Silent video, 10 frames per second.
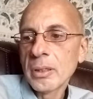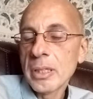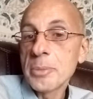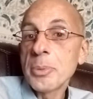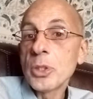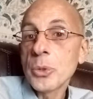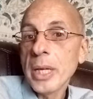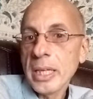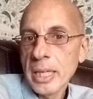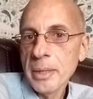is
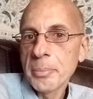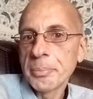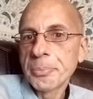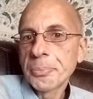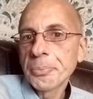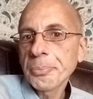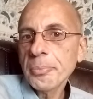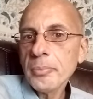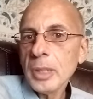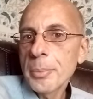betraying him
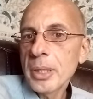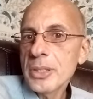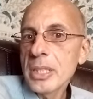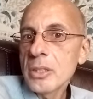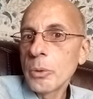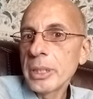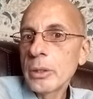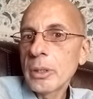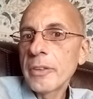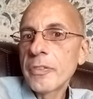because he's only
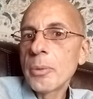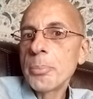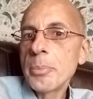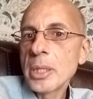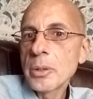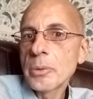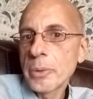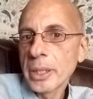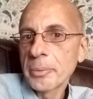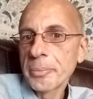looking for
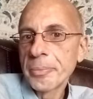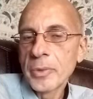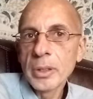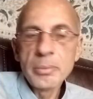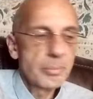mirroring. Okay.